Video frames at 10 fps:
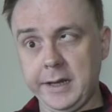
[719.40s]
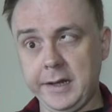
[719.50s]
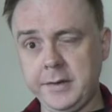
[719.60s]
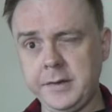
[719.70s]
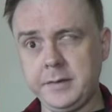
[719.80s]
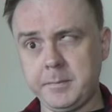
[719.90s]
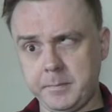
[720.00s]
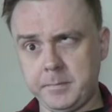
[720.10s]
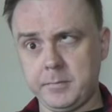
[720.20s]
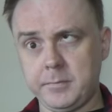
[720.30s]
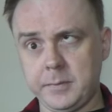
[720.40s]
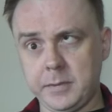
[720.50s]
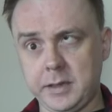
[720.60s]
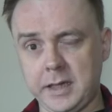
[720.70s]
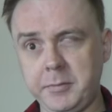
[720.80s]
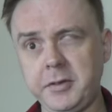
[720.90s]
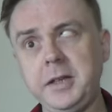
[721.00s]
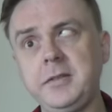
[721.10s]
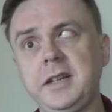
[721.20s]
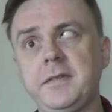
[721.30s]
And I'm not
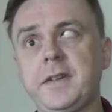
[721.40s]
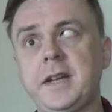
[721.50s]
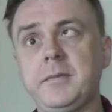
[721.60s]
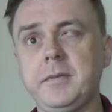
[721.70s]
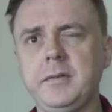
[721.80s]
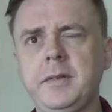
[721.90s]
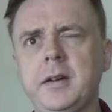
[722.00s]
usually a fan, well,